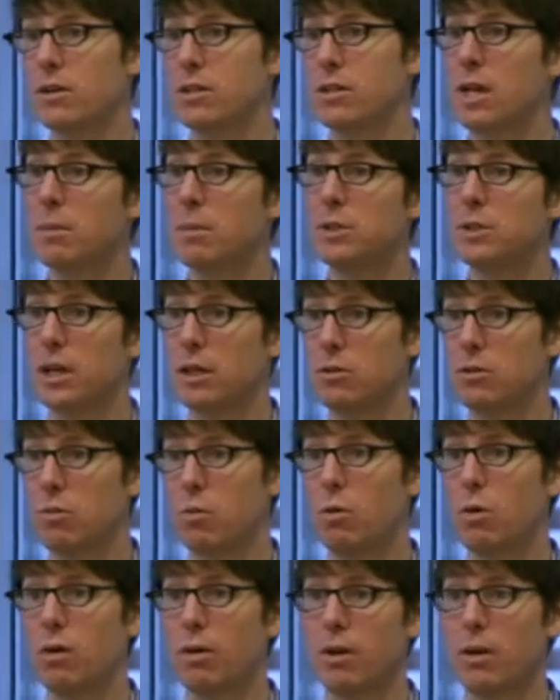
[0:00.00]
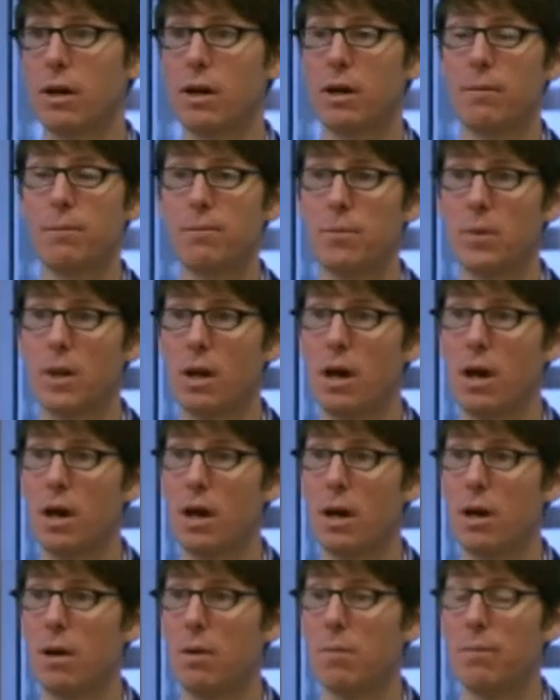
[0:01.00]
subject or the
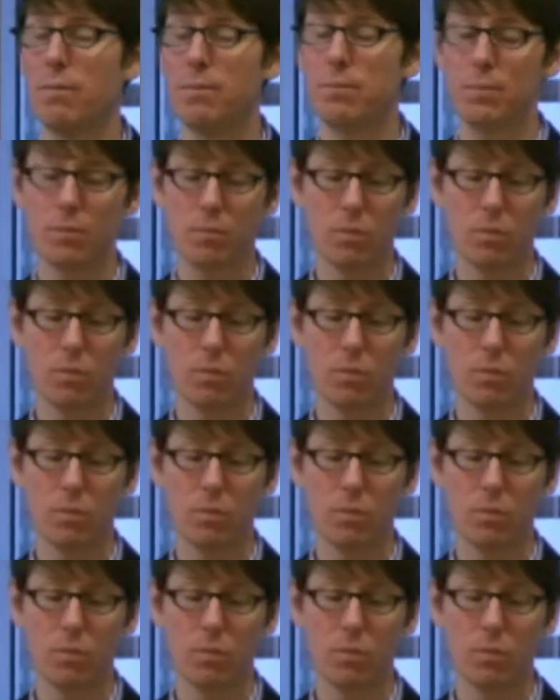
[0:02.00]
um,